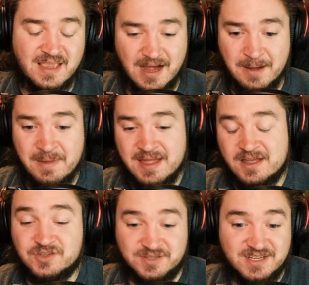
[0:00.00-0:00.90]

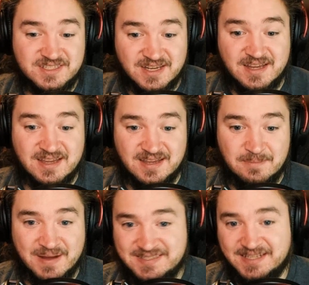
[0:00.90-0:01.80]
So this
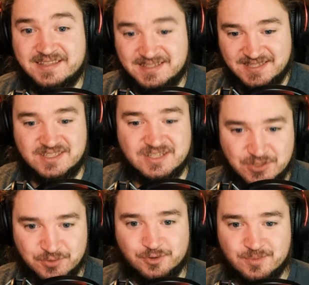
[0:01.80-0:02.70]
is
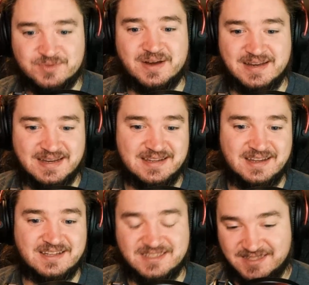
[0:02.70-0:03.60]
in 2 groups, right?
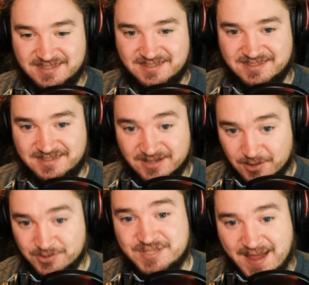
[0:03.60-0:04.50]
It's the
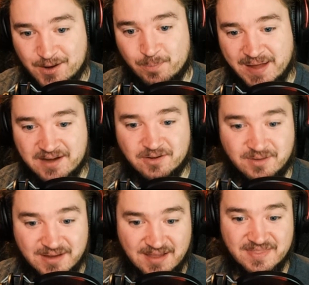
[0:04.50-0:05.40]
nose tackle
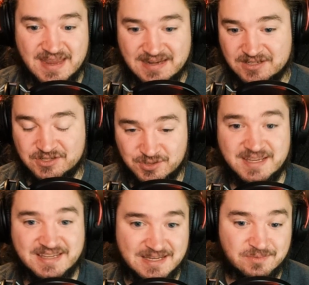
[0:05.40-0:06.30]
battle, and then do
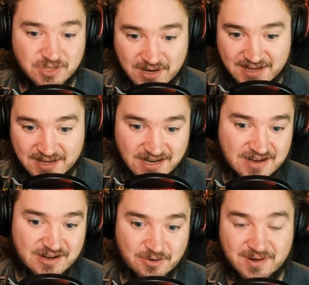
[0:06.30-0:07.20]
they keep Joe
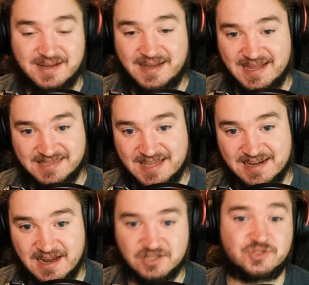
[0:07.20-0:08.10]
Gaziano as
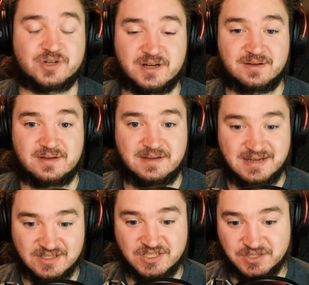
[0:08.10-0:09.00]
that extra
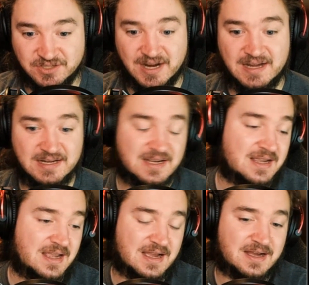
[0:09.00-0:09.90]
interior guy?
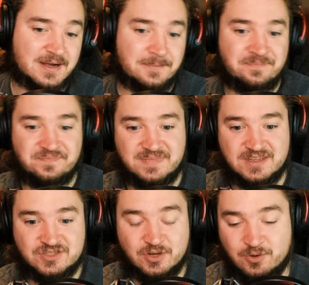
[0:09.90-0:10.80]

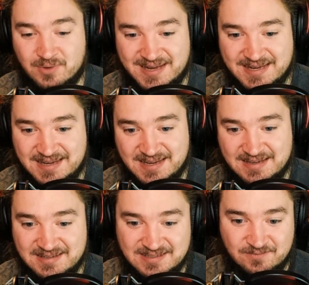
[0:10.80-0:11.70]
So
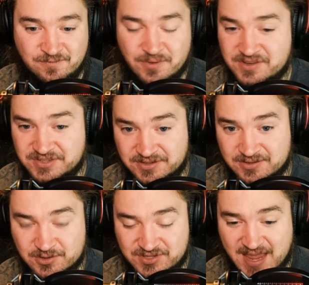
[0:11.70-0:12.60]
for this
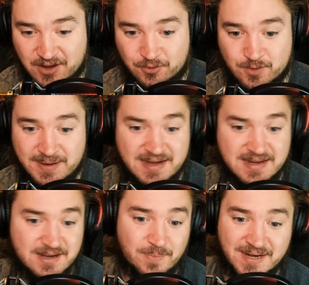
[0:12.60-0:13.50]
nose tackle group,
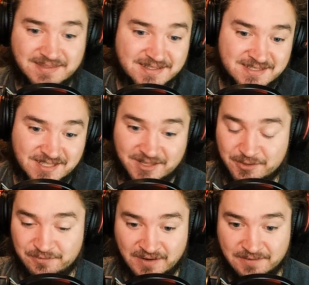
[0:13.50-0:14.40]
Eddie Goldman, I think, is the
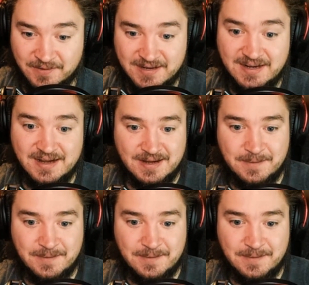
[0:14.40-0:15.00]
clear favorite.